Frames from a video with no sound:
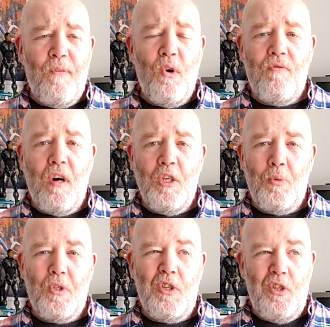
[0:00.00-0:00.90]
thought
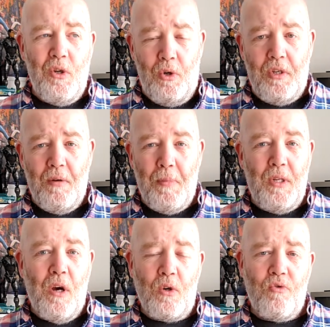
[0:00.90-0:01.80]
Rise was good,
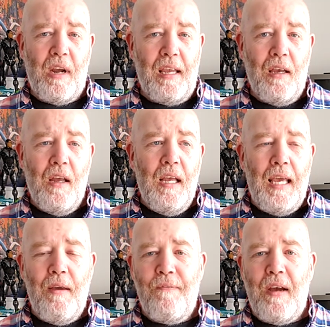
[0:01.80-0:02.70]
but not great.
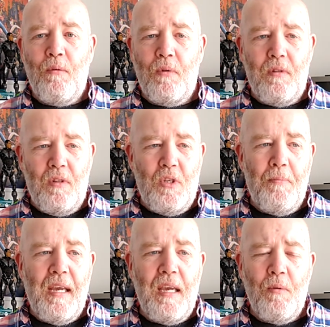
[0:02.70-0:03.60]
It felt, to
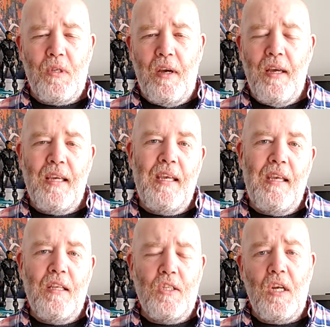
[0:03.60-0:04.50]
me, it was like
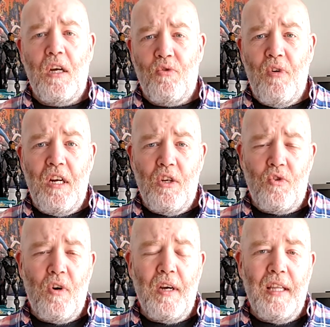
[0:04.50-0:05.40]
it starts really
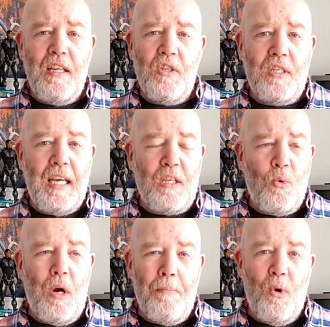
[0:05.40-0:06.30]
strong and then it just gets
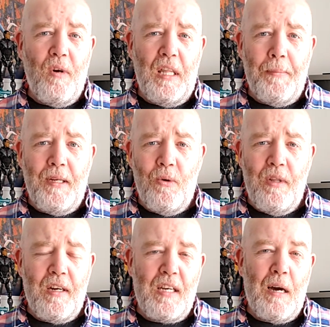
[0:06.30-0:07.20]
quite boring in the middle
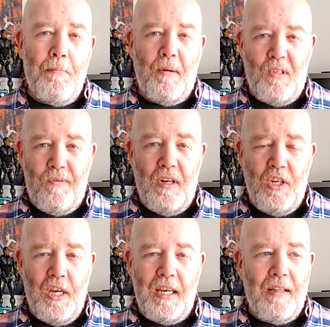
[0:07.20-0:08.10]
and then I can't bother to
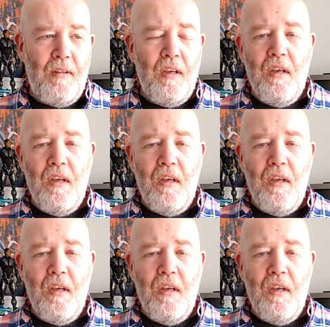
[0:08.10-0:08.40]
finish it again.